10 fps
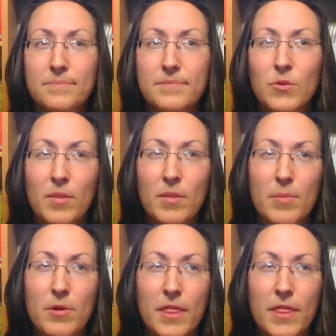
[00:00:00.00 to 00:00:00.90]
You want the
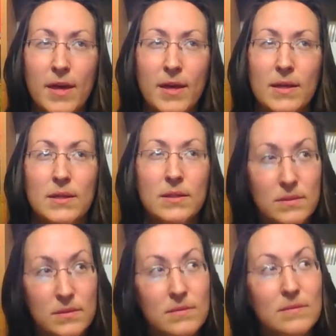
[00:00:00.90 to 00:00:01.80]
people to think,
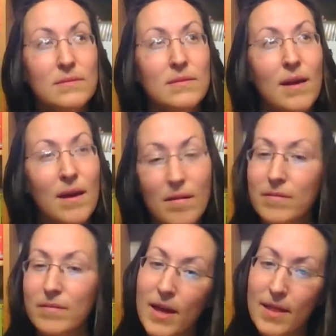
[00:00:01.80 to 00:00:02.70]
oh,
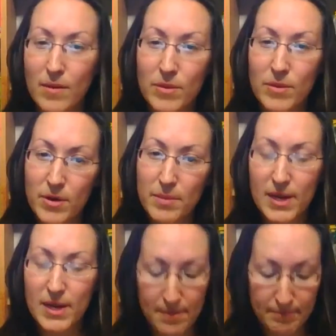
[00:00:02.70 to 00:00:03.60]
yeah, they really wanted me
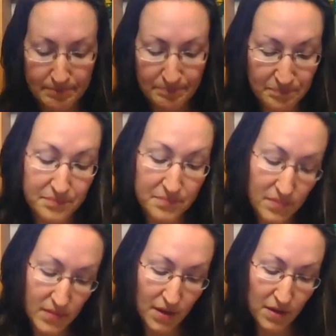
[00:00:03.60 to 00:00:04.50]
to come.
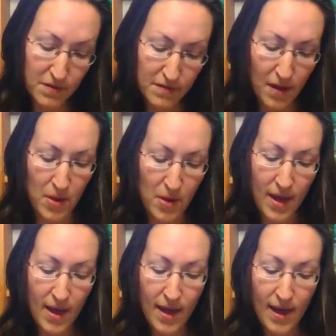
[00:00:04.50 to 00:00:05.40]
So
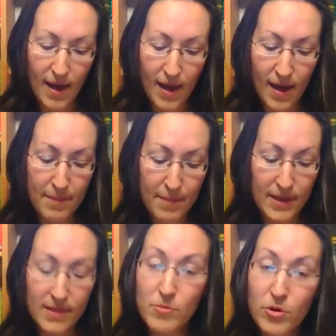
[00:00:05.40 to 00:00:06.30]

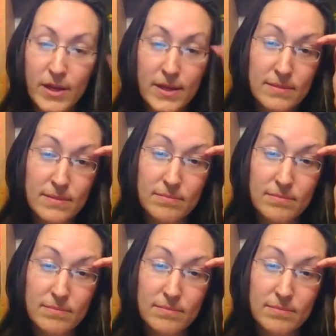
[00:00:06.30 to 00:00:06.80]
in the mornings,